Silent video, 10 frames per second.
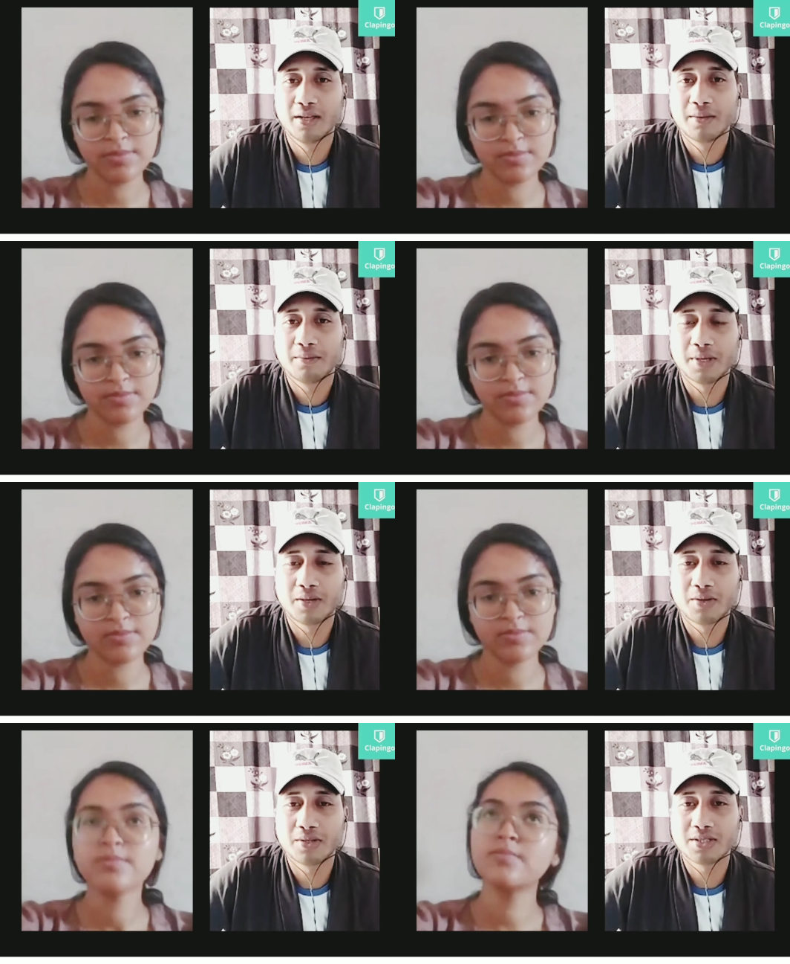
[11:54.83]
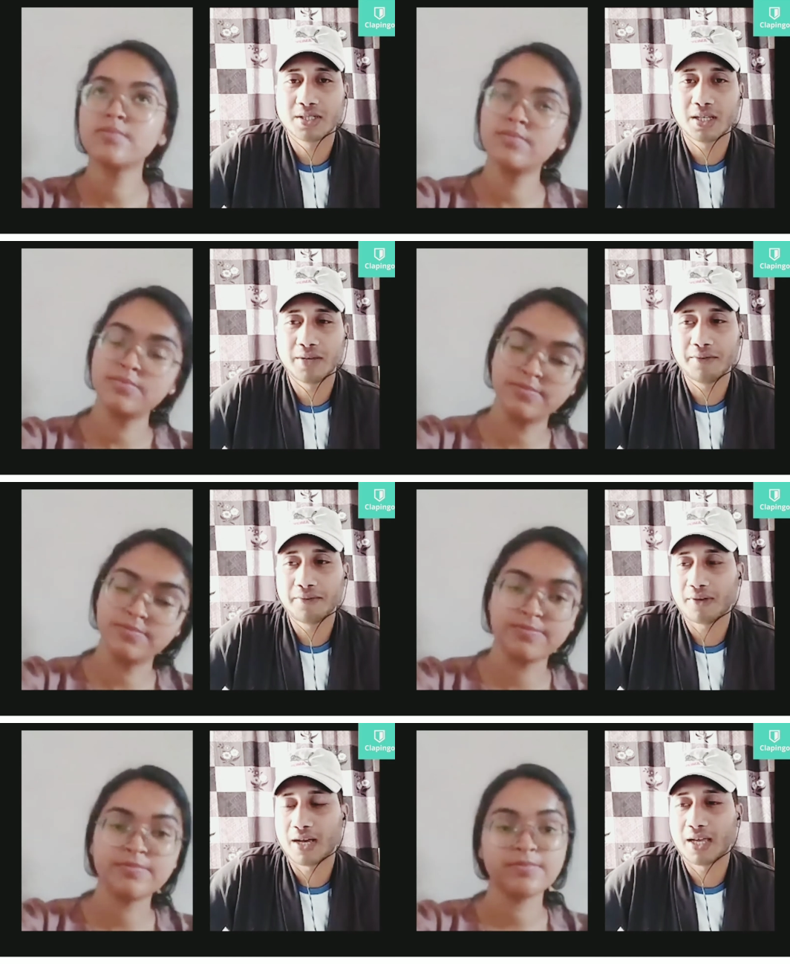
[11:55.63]
Speaker 1: Because if
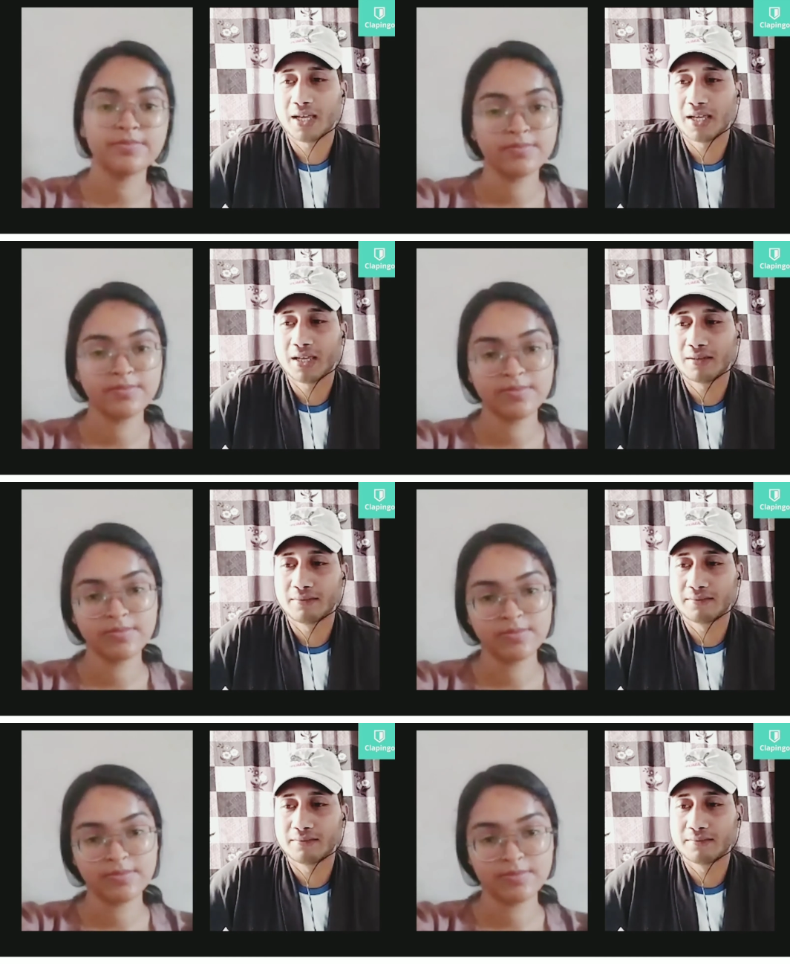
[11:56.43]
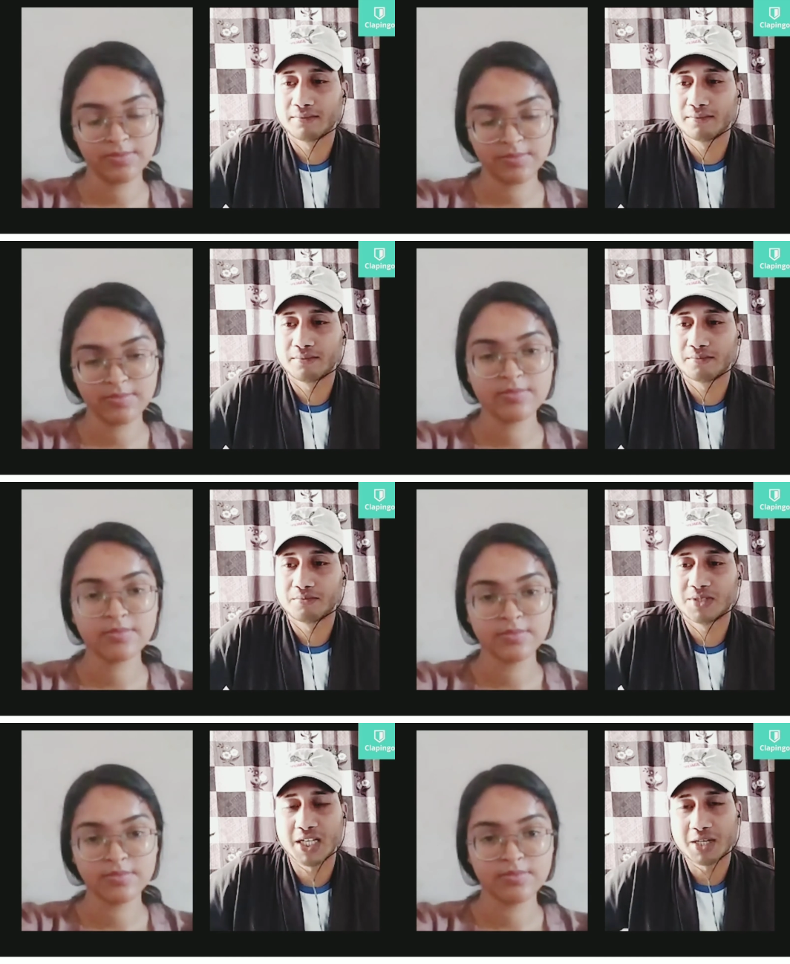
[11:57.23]
I
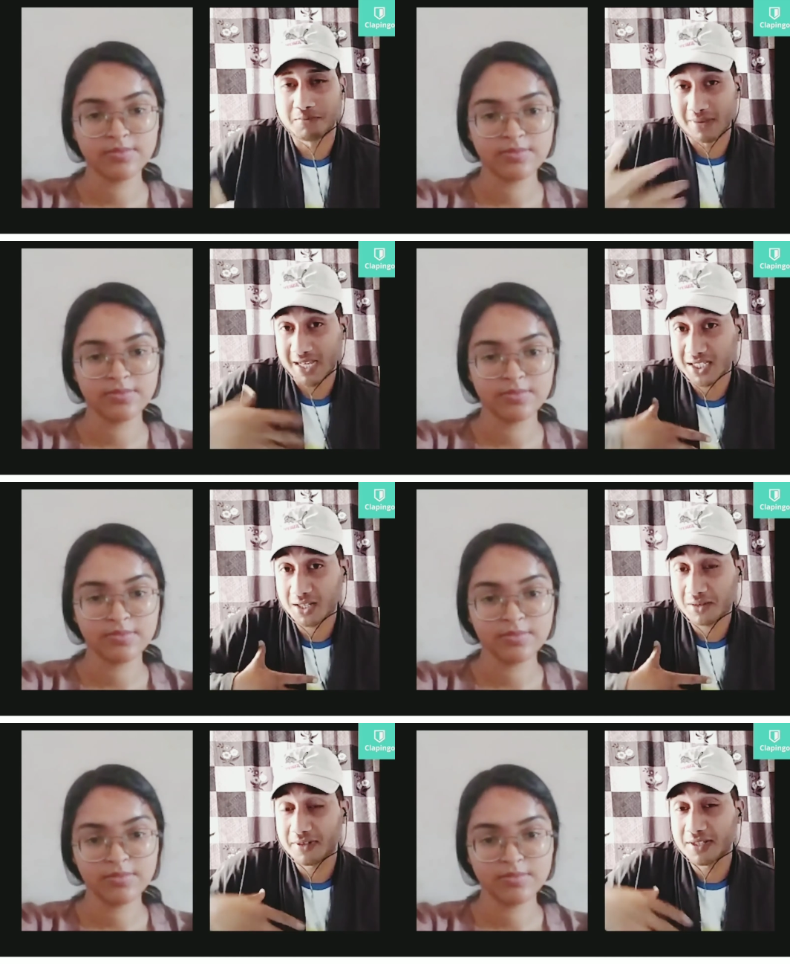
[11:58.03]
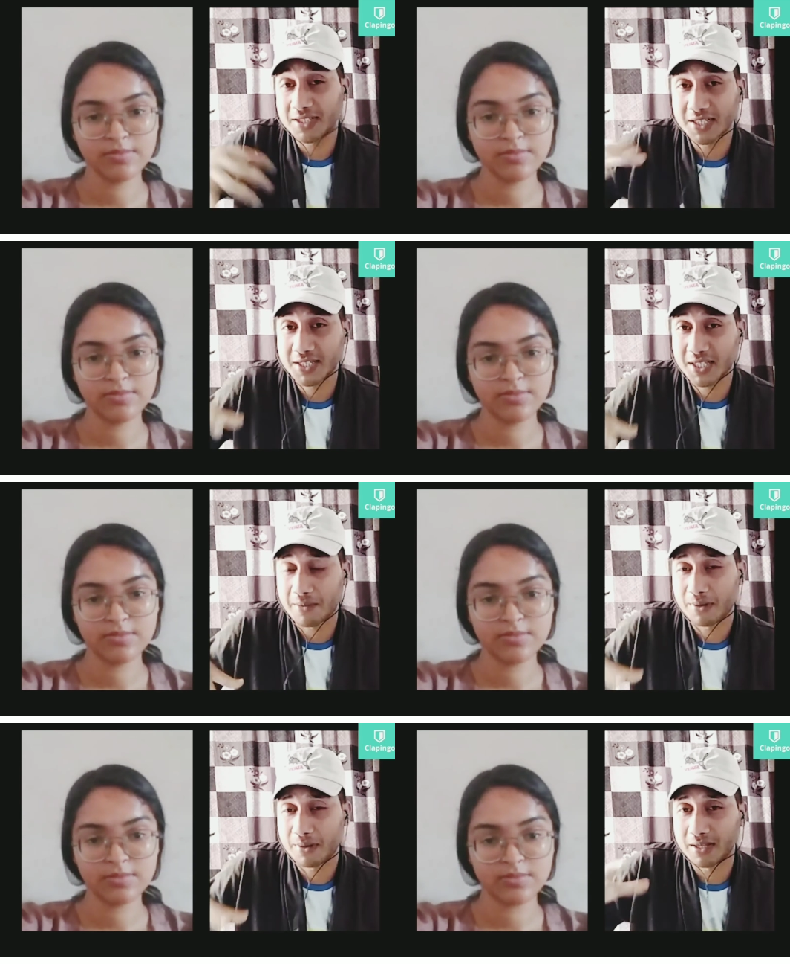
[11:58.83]
take myself as
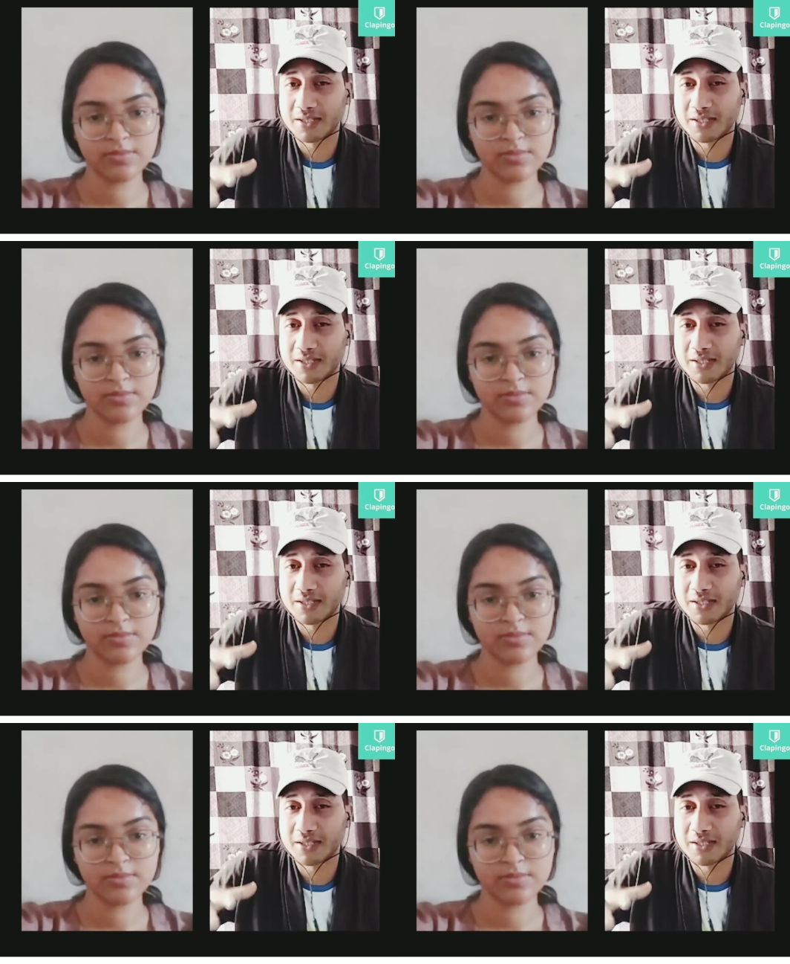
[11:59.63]
example in the